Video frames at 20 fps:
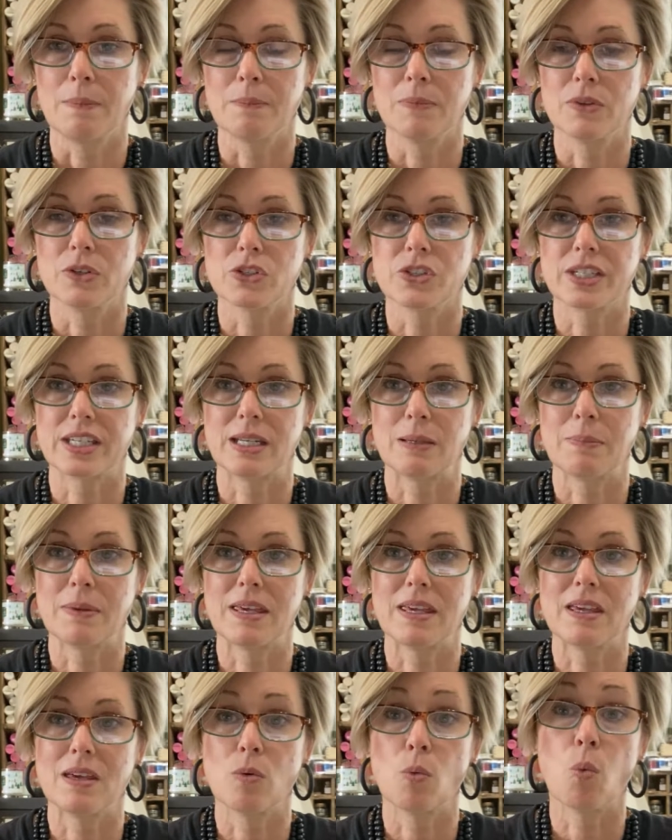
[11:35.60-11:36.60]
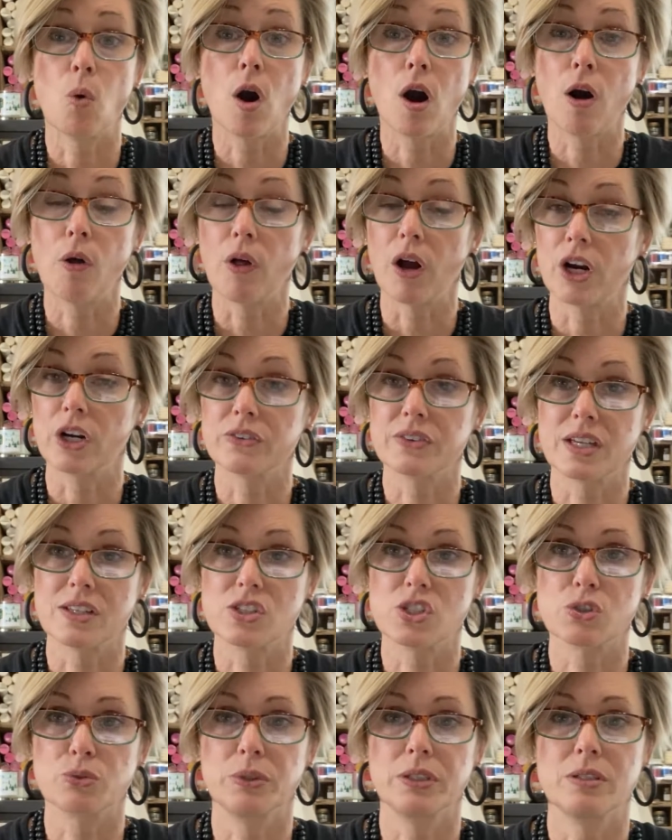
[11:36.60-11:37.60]
there's going to be wall art that's
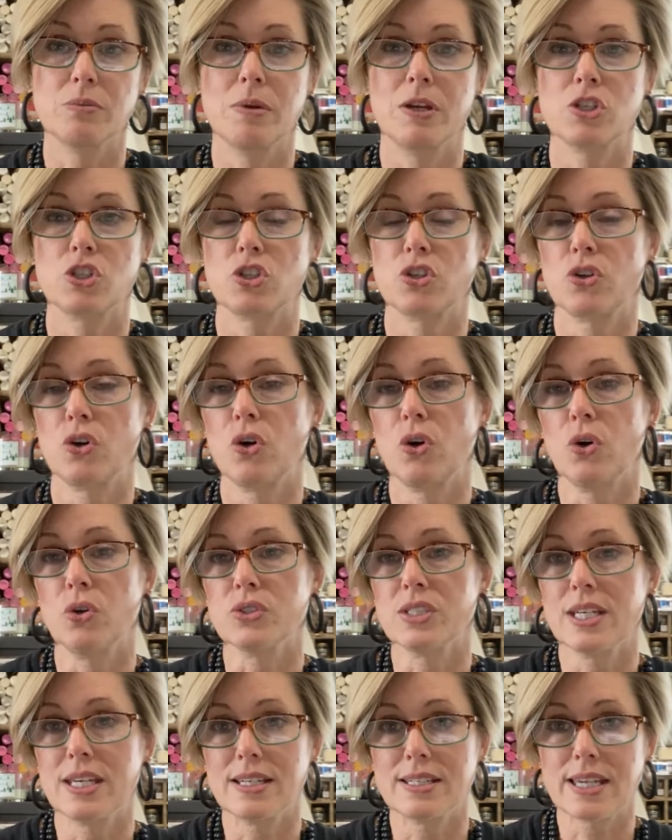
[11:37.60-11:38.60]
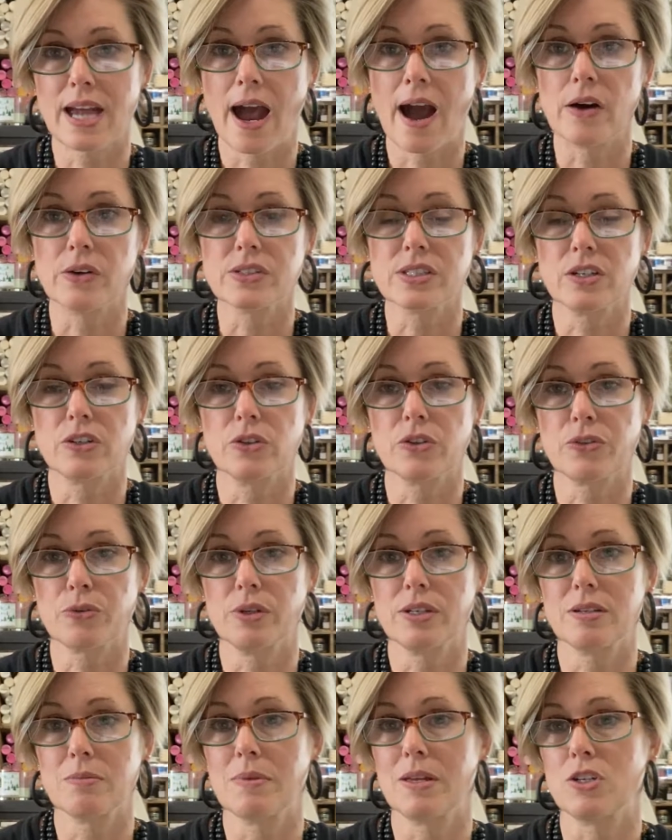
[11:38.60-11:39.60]
three-dimensional, tea towels that are
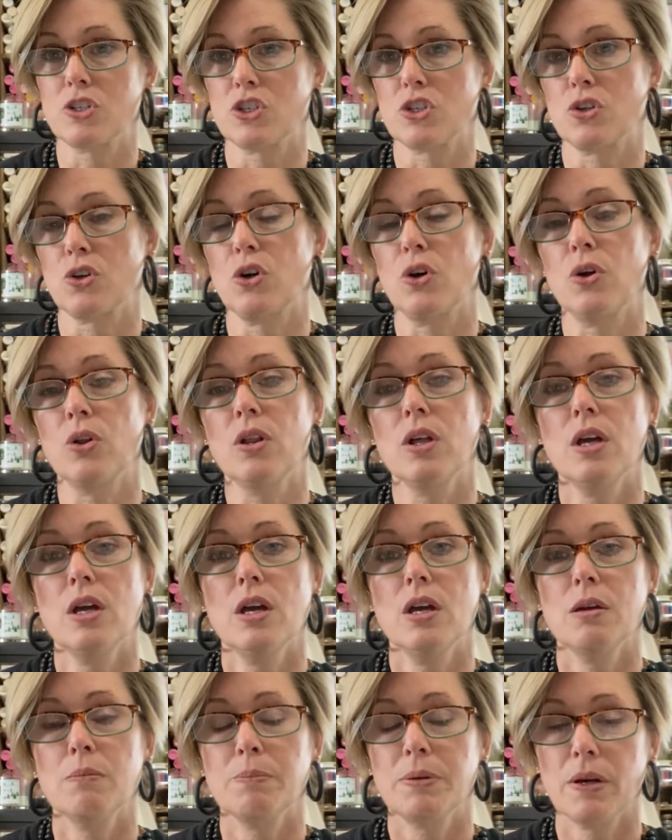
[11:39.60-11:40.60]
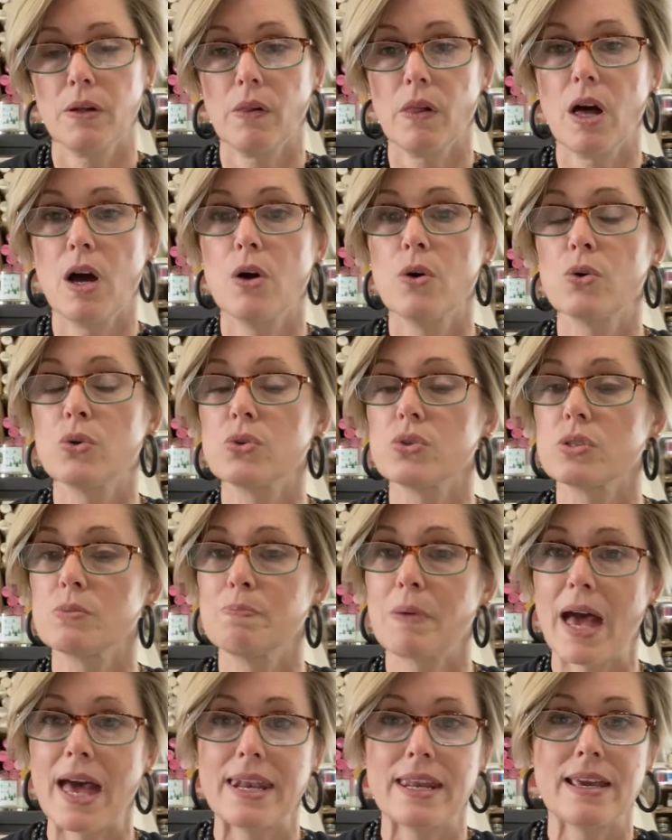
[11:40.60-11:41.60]
three-dimensional, pillows,
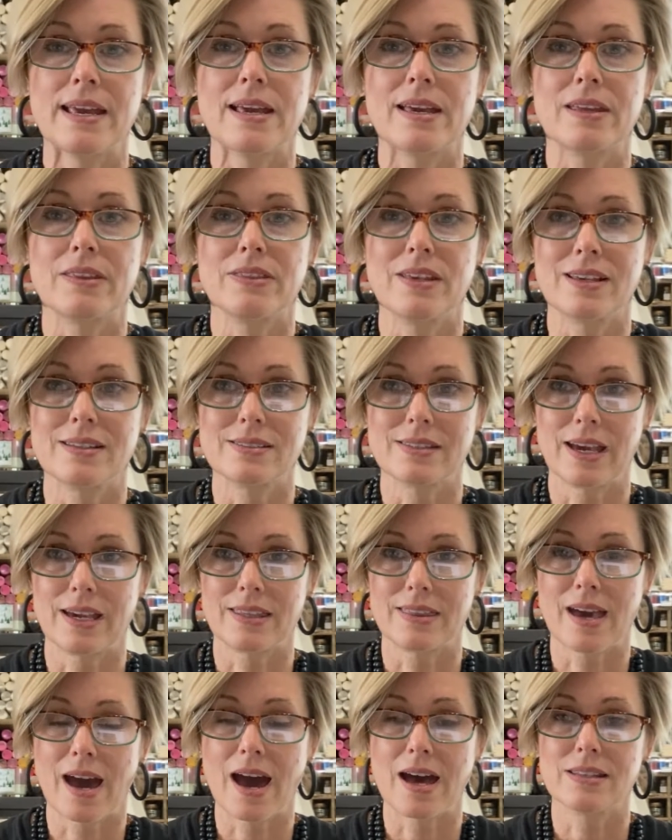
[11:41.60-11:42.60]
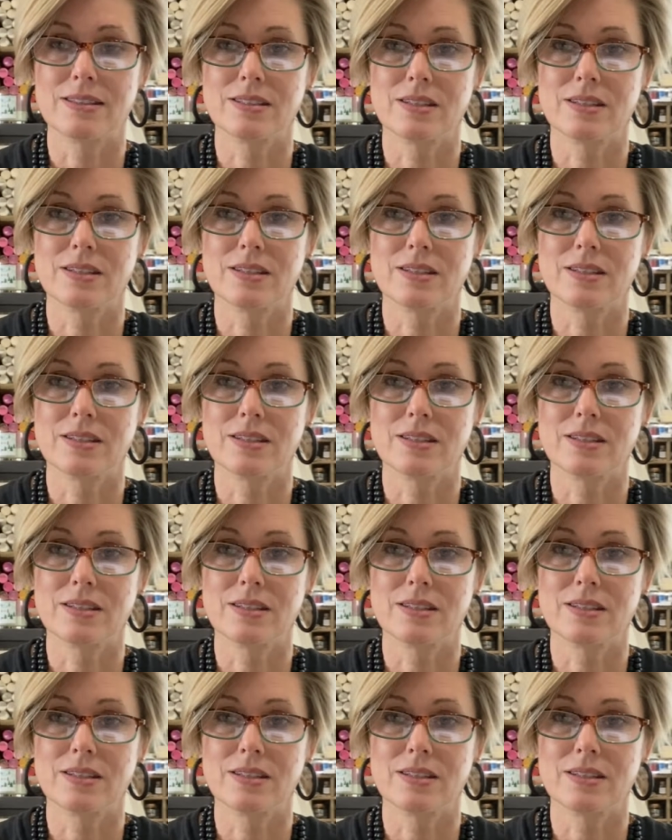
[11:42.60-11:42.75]
bedding, things like that.